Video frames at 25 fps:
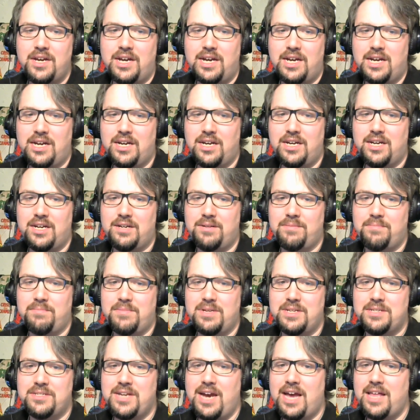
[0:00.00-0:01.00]
Um,
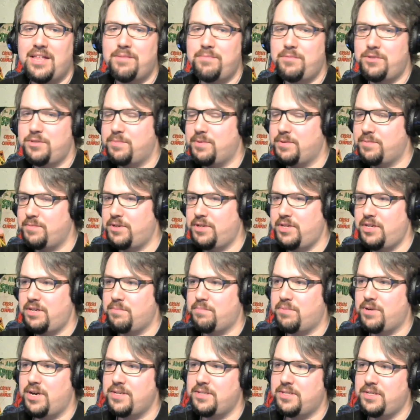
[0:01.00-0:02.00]
Asylum has been really
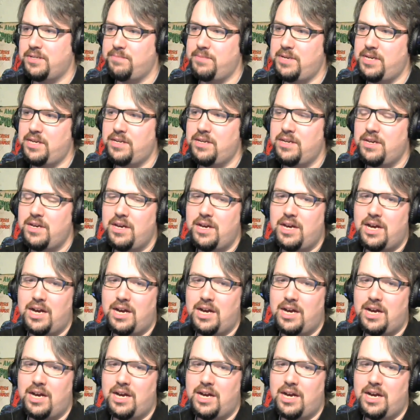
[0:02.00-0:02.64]
impressing me.